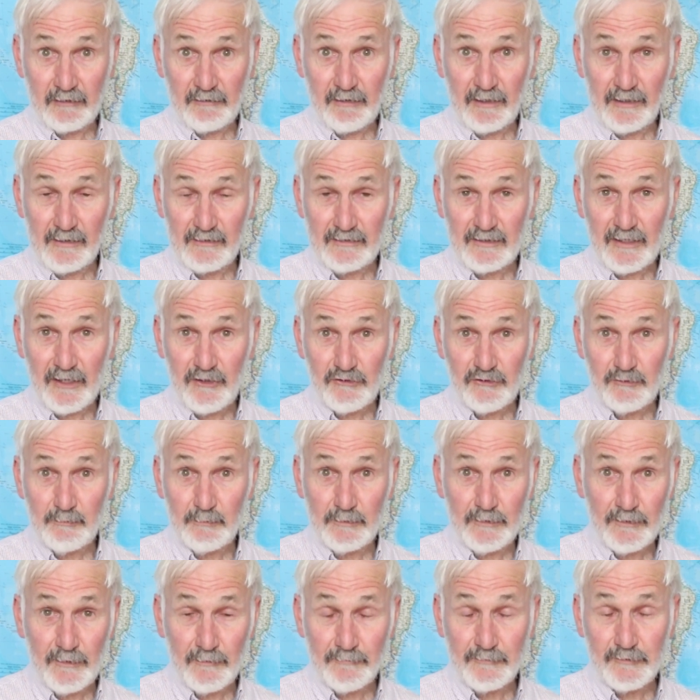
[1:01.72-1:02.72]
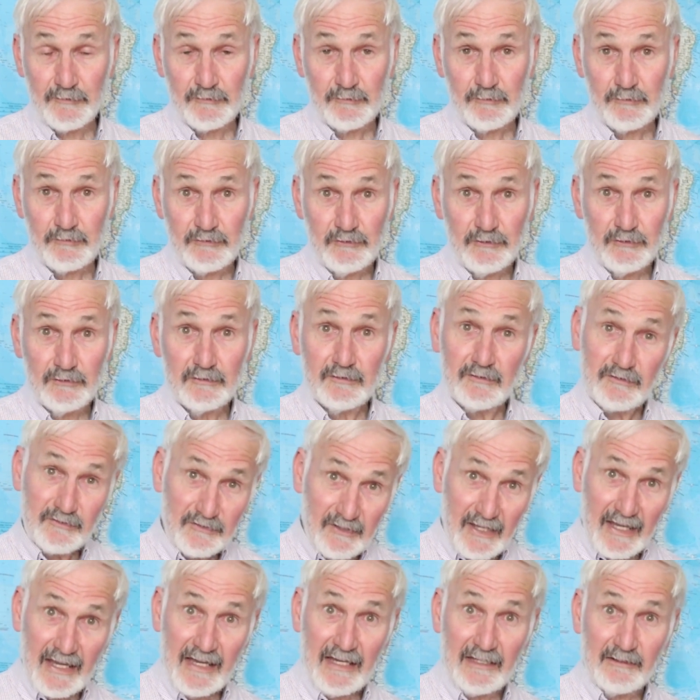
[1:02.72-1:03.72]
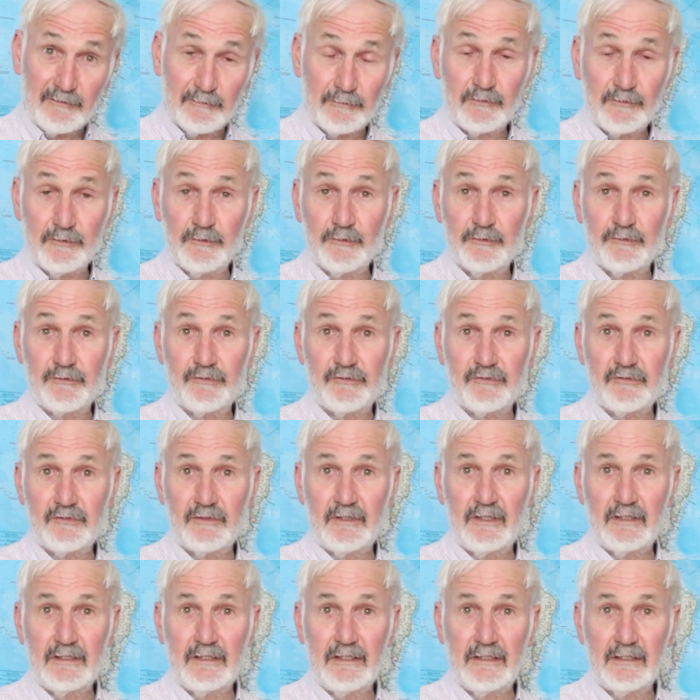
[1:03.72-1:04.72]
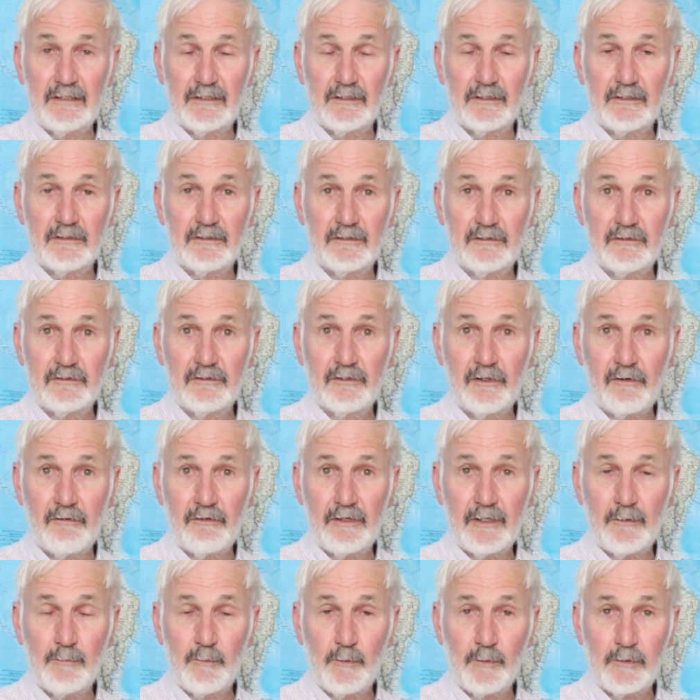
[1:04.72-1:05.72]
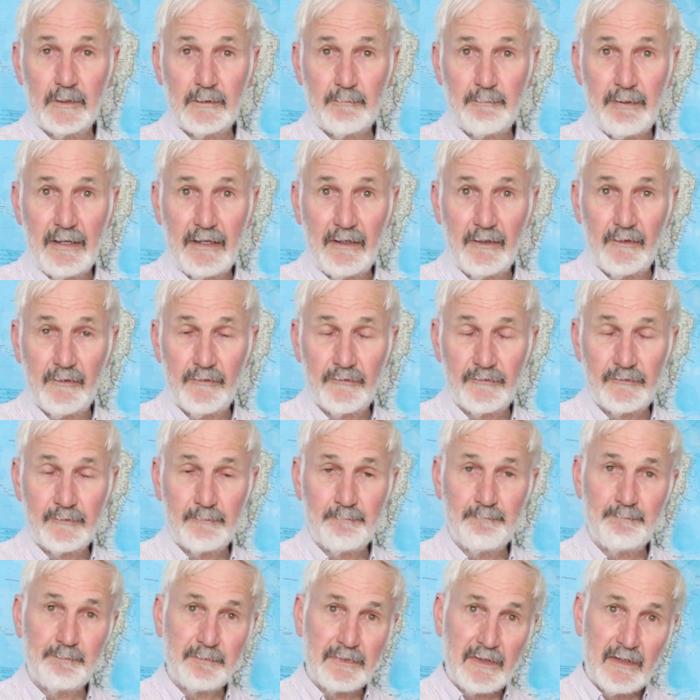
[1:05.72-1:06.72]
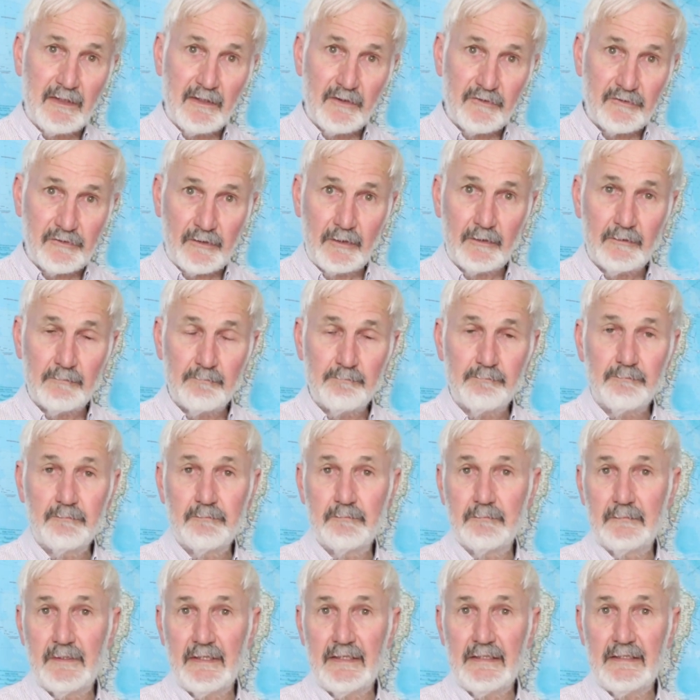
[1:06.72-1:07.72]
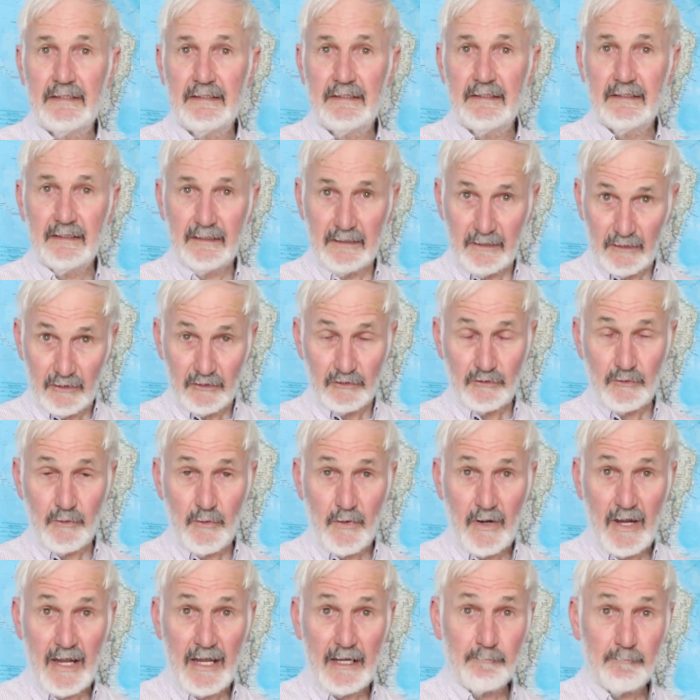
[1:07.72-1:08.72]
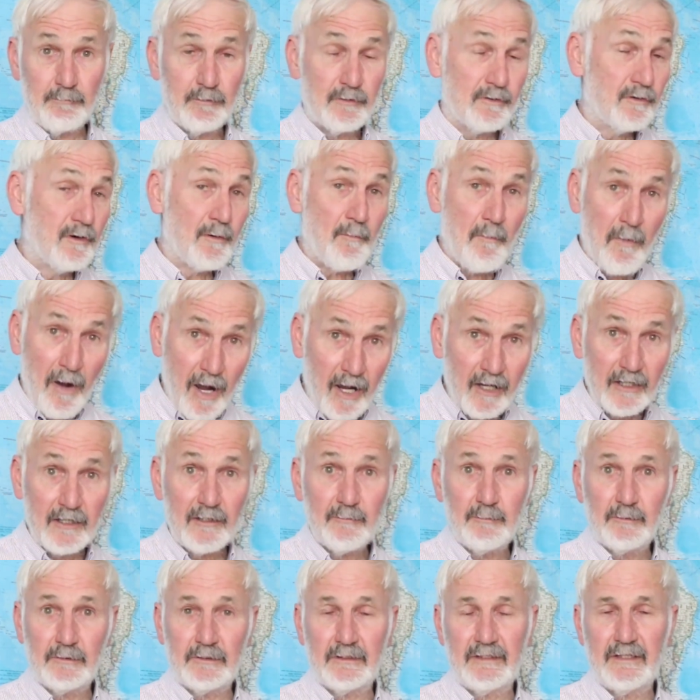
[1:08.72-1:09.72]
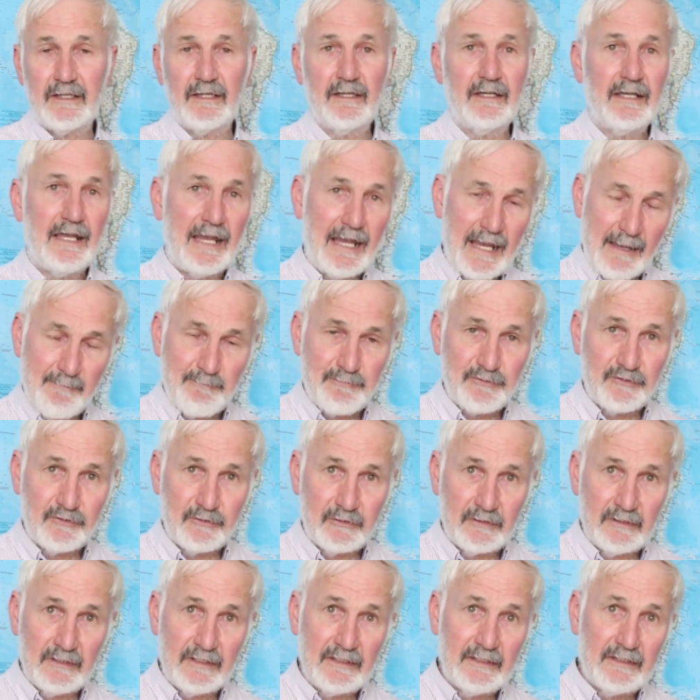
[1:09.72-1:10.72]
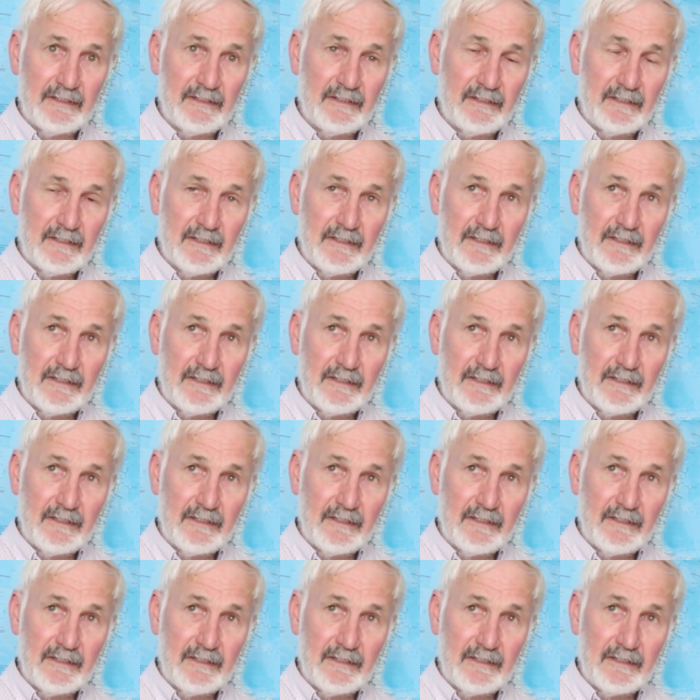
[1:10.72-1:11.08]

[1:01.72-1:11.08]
accreditation with the Office for Students and of course getting degree awarding powers. So the QAA were remarkable here, absolutely